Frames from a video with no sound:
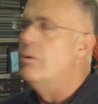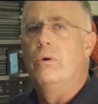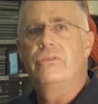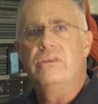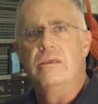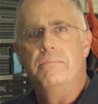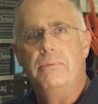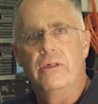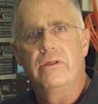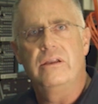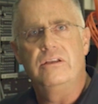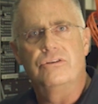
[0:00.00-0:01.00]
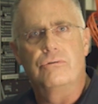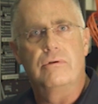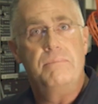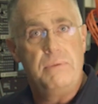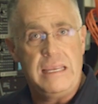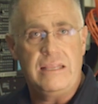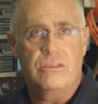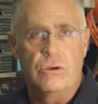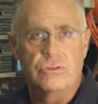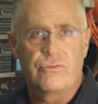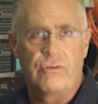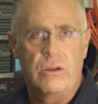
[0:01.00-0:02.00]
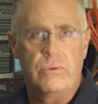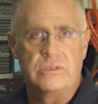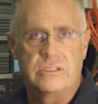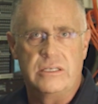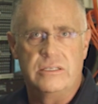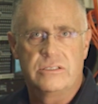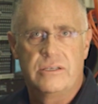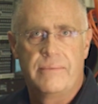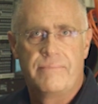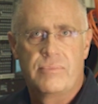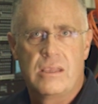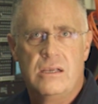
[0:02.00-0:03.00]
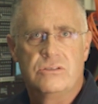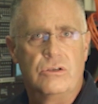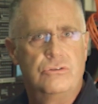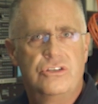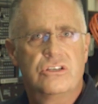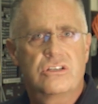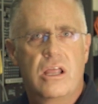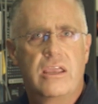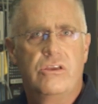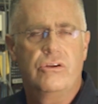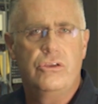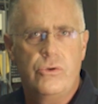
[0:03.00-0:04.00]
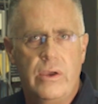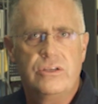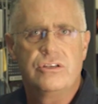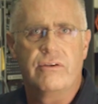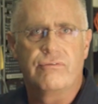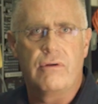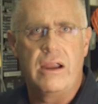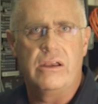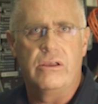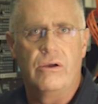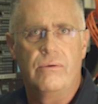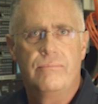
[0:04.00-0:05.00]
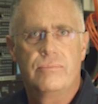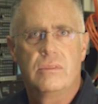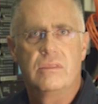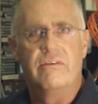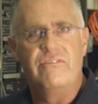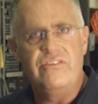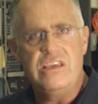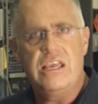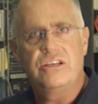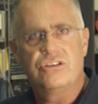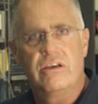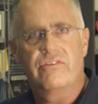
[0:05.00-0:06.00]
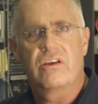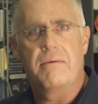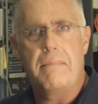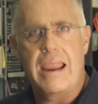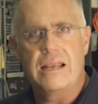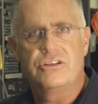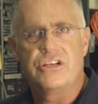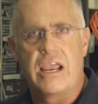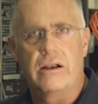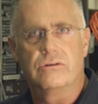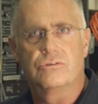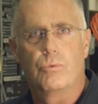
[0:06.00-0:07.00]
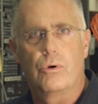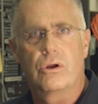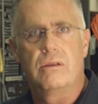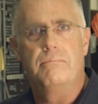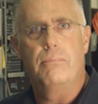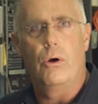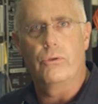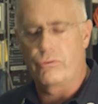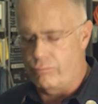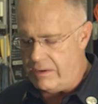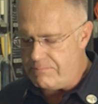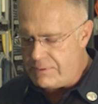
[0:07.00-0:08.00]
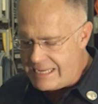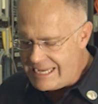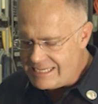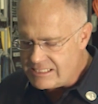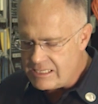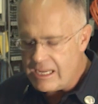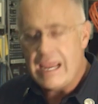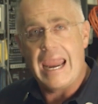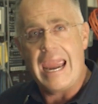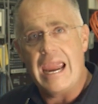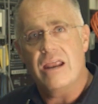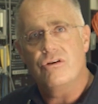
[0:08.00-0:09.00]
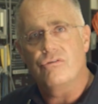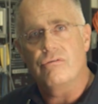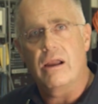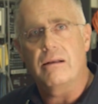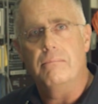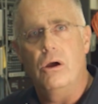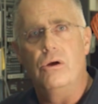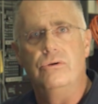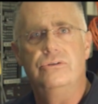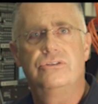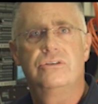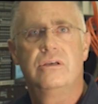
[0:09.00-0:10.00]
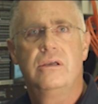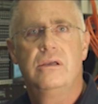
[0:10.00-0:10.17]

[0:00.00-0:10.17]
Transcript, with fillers: with the ability to repeat those frequencies. So just like your UHF radio, the VHF command channels work in both repeat and direct modes.